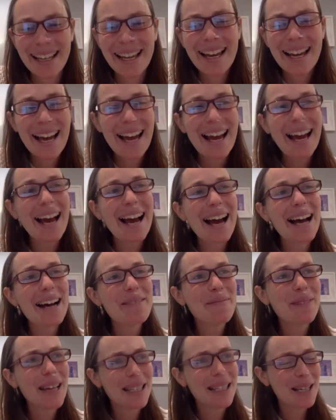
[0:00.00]
um,
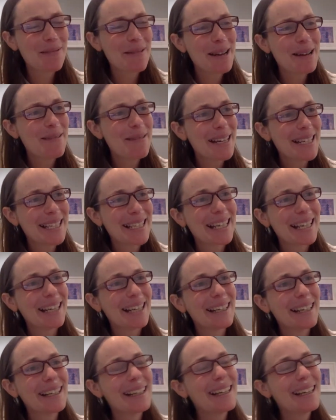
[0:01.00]
yeah. It's a great
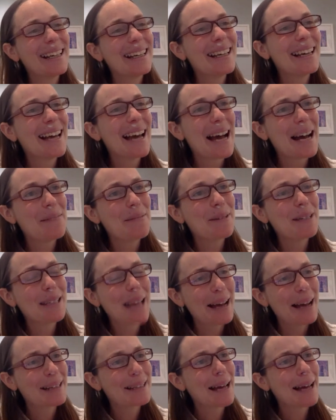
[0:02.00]
question because
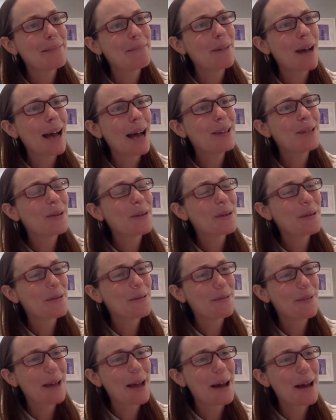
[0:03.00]
um, I guess I, I sort
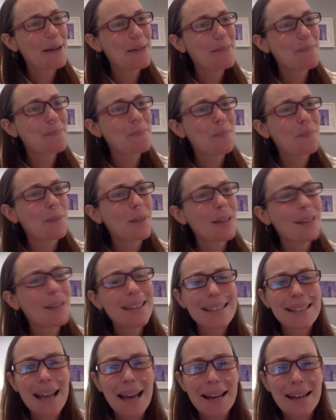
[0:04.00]
of um,
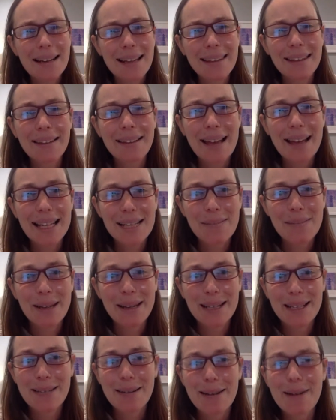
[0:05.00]
decided at the last
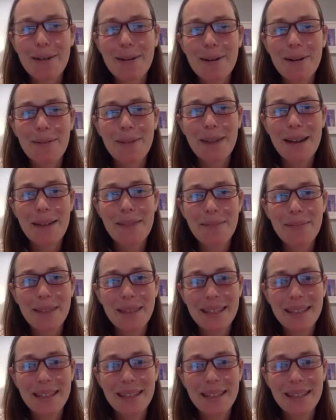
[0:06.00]
minute. So I don't know if I have